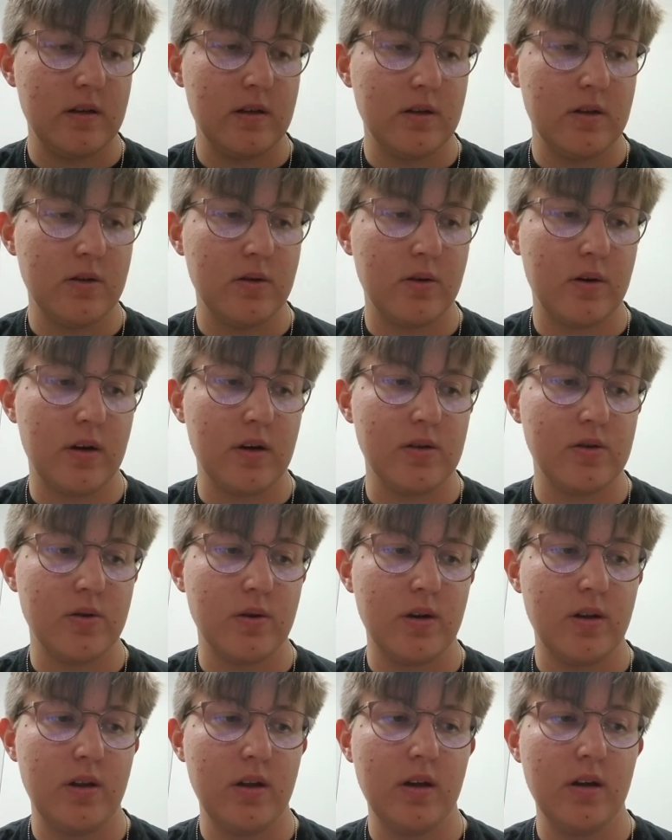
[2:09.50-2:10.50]
Okay, so I
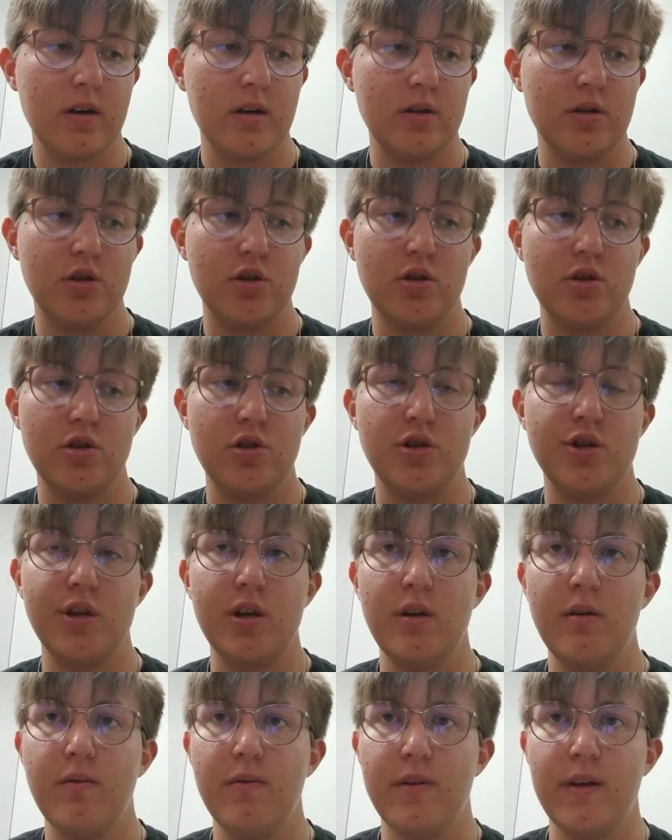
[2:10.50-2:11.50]
think a
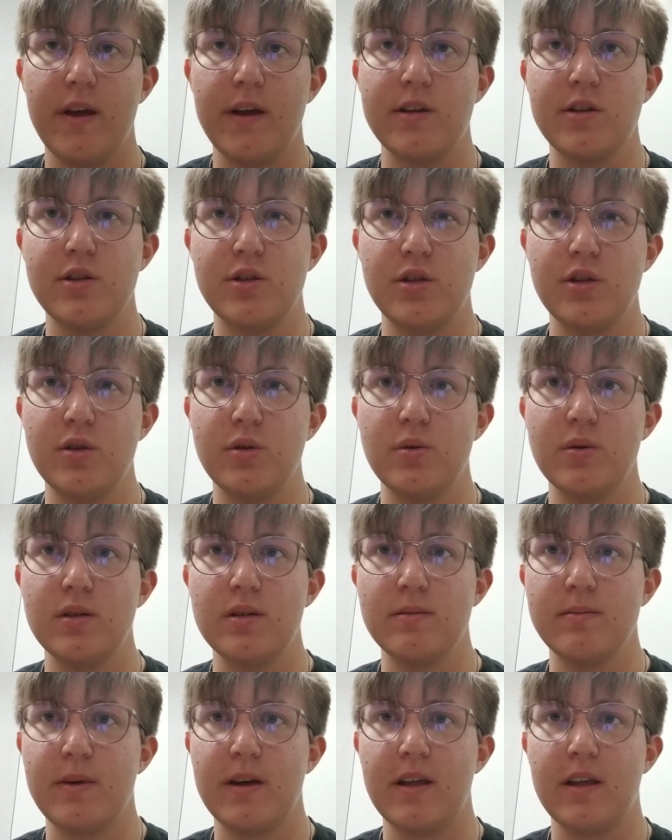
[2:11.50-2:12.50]
G flat 2
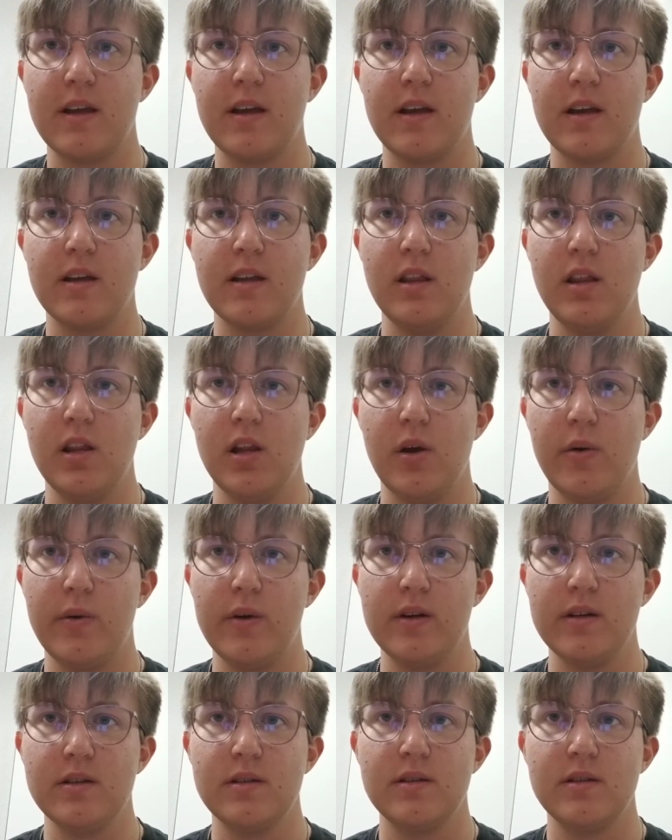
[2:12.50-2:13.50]
is my like
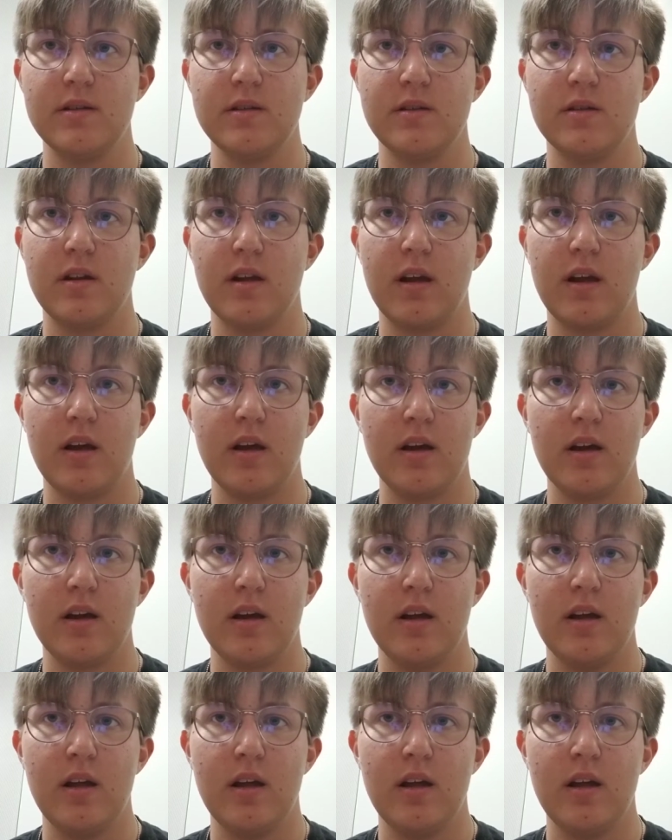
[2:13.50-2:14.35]
lowest, like